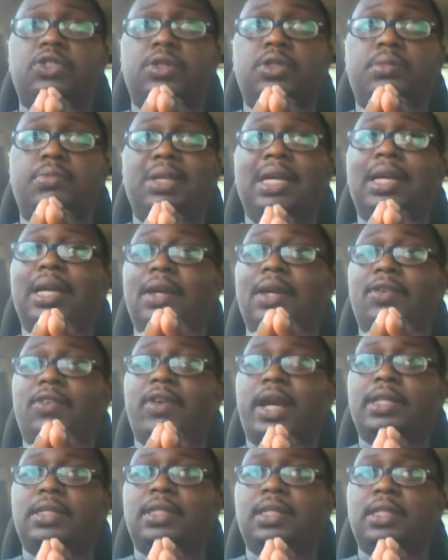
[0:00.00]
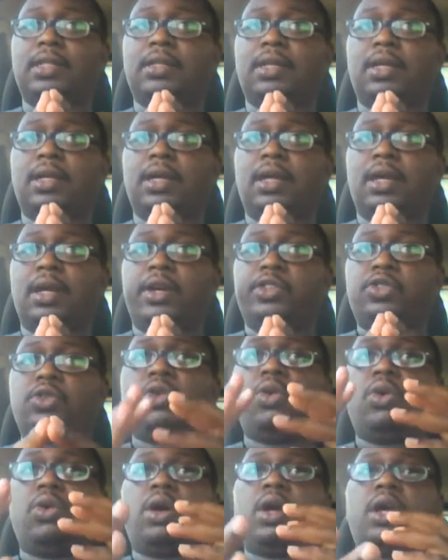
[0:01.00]
should be in writing.
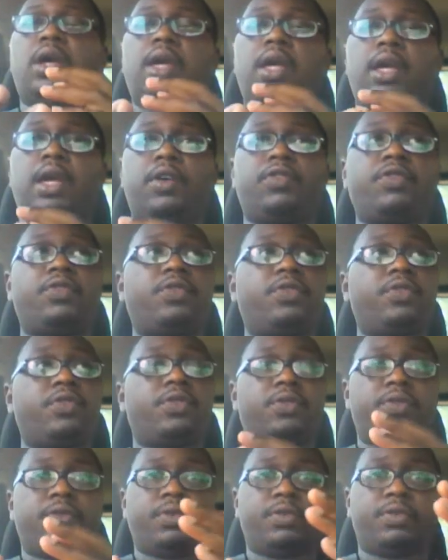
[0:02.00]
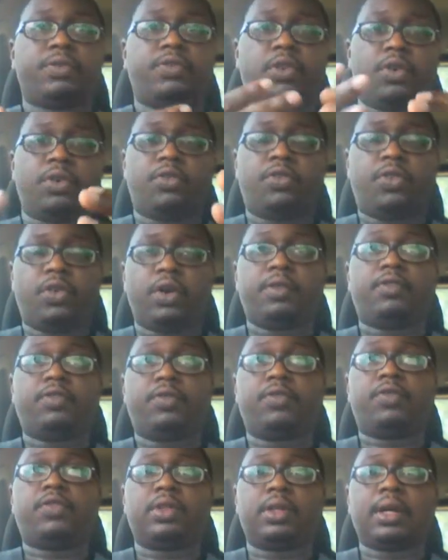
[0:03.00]
So if for
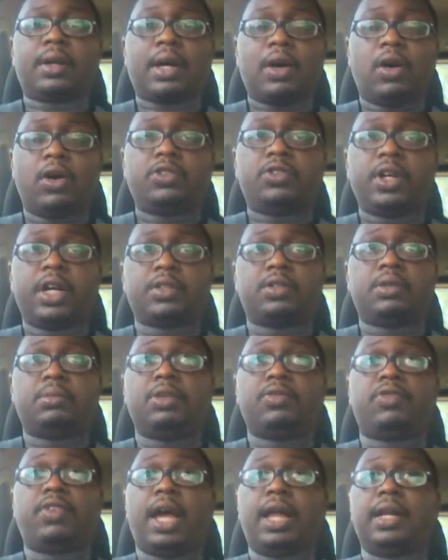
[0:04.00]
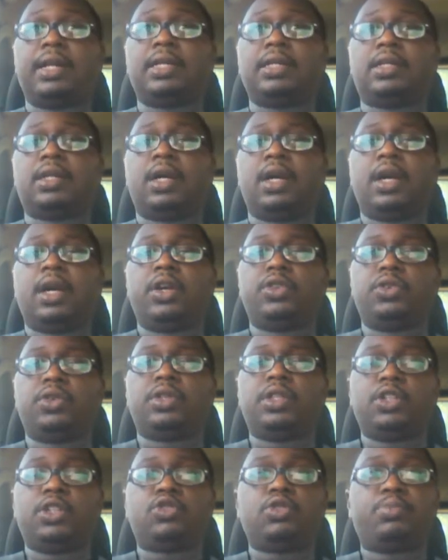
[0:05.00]
the contract to be valid, you
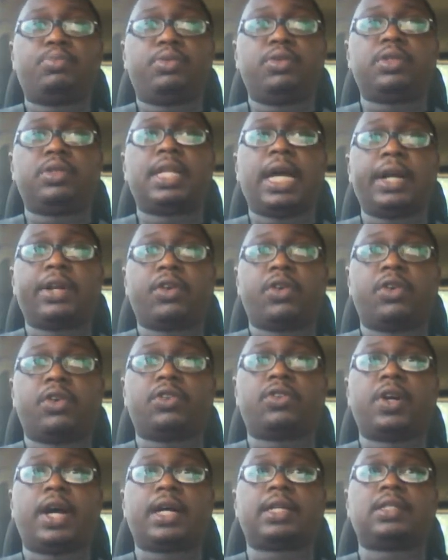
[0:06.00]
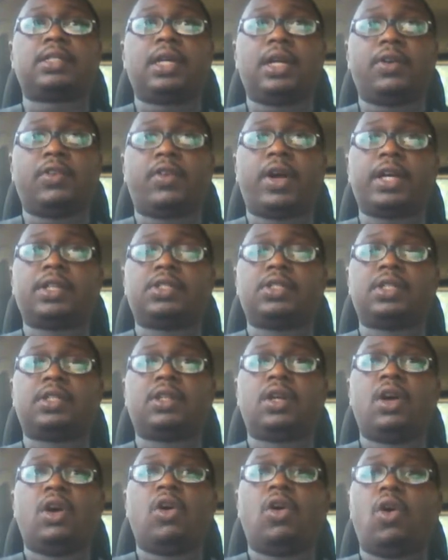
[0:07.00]
need to put that contract in writing.
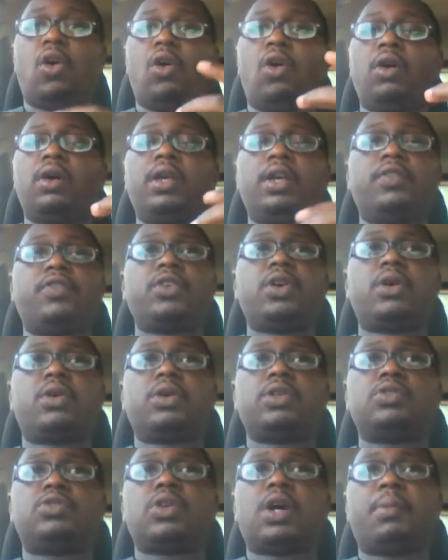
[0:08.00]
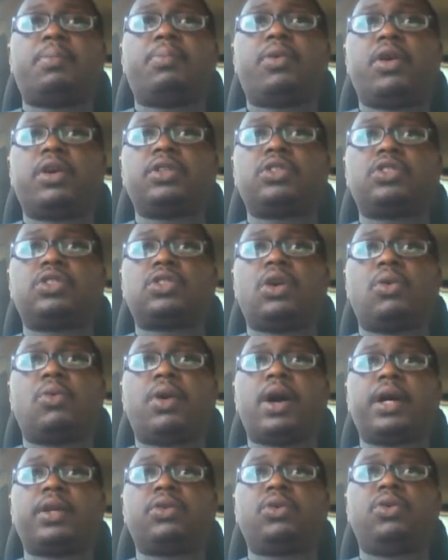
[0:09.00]
Or if you're going to appoint
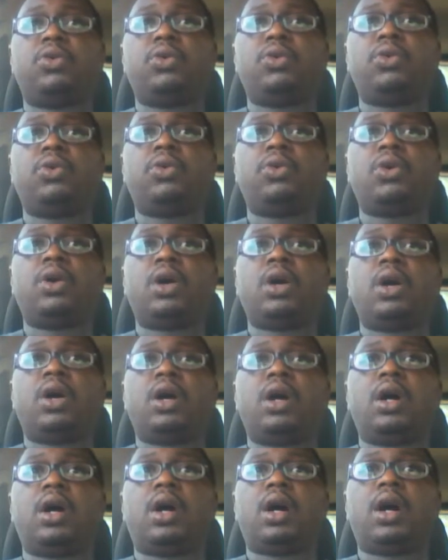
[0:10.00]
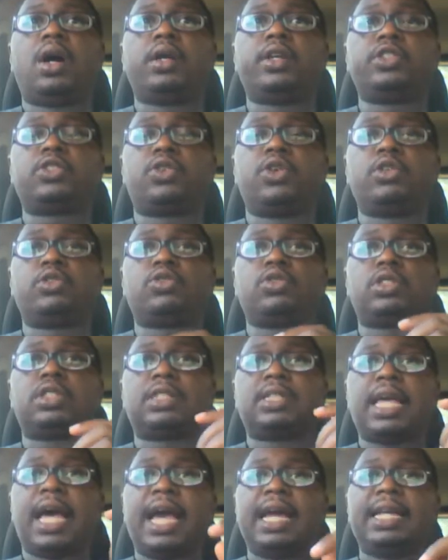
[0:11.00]
someone who is going to
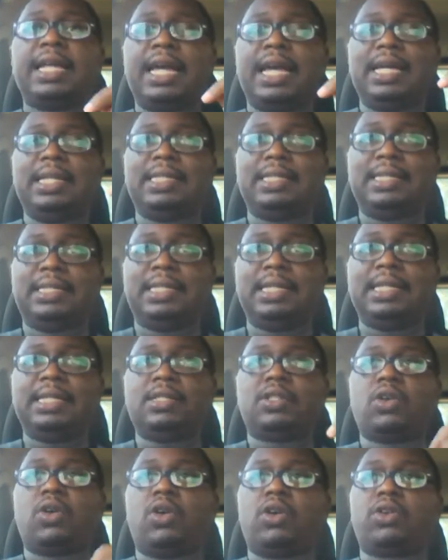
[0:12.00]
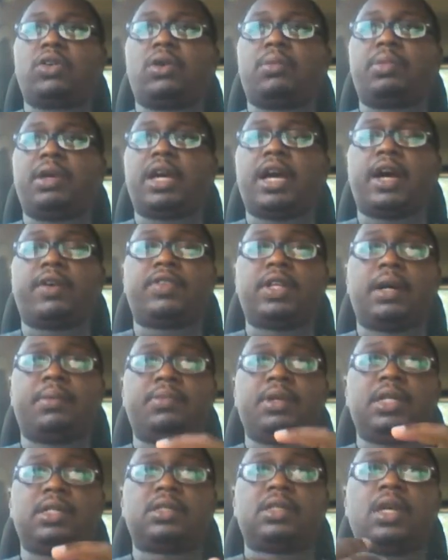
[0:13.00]
sign a deed on your behalf, that
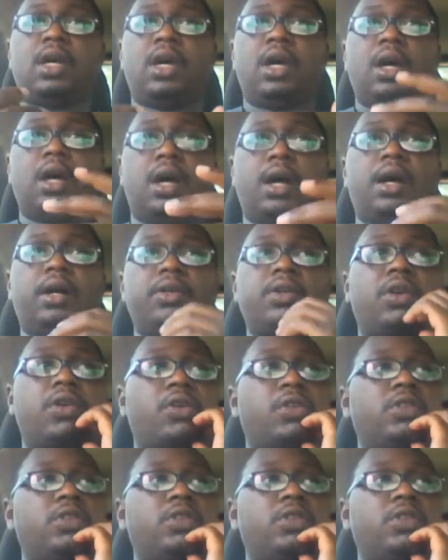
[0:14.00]
means you're